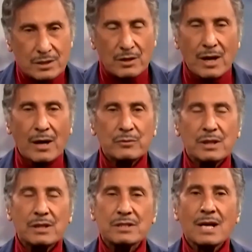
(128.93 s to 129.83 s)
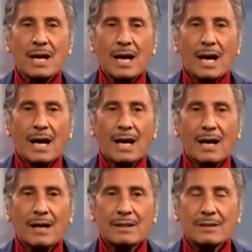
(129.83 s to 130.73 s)
surroundings.
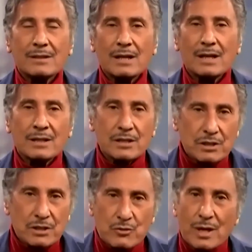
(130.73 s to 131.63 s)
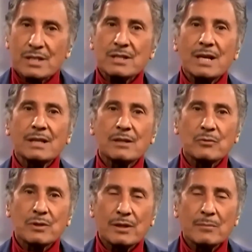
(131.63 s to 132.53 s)
And, uh, and it just
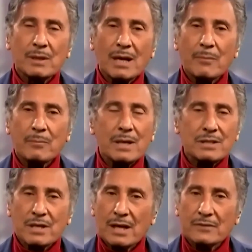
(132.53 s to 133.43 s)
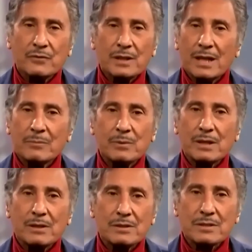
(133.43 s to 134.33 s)
resonated with them, And I praise God for that
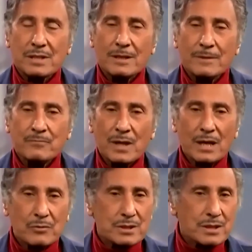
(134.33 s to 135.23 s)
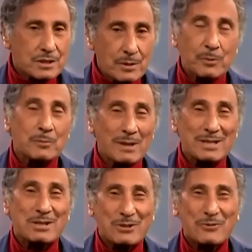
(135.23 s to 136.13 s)
because uh, it was a simple
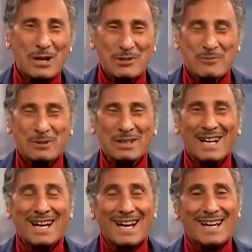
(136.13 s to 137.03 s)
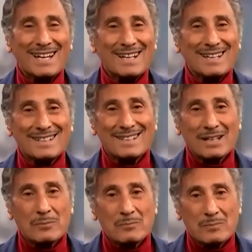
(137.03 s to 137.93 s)
message of gospel, and
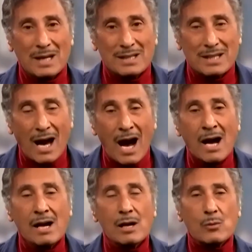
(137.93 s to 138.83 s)
uh, and the hunger